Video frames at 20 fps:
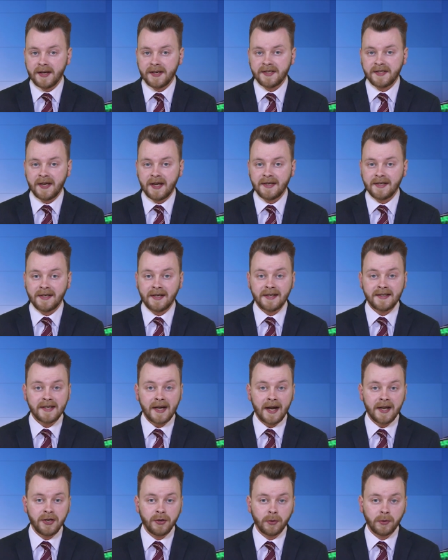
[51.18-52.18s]
said in its
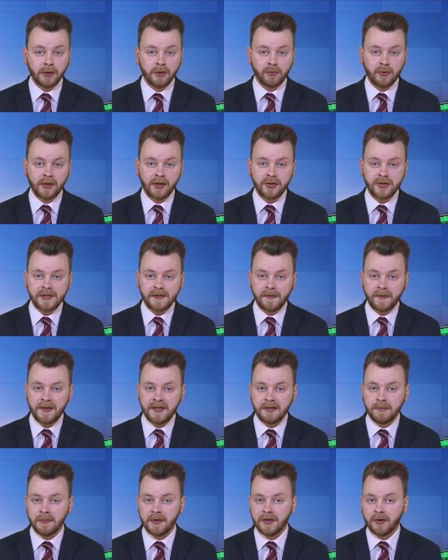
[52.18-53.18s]
annual Religious
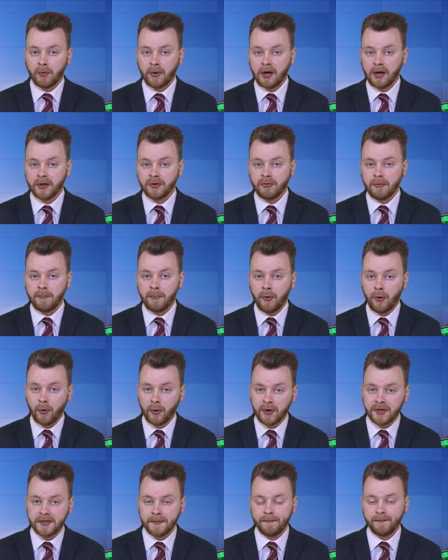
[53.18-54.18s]
Freedom in the World
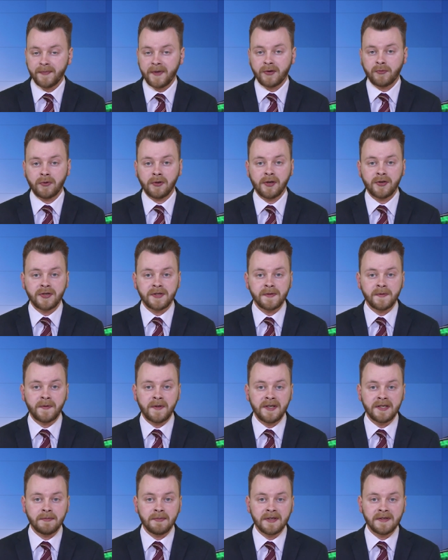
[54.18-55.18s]
report that religious freedom